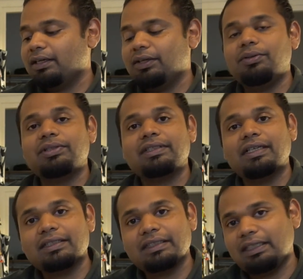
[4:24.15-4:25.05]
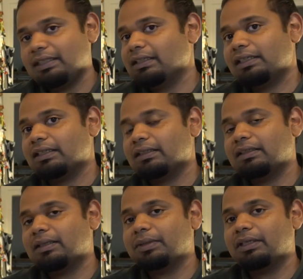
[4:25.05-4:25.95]
you'll start seeing the color
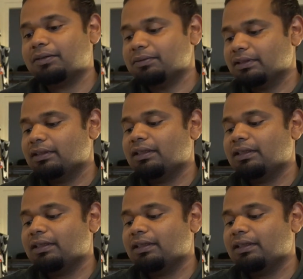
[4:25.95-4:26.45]
coming out.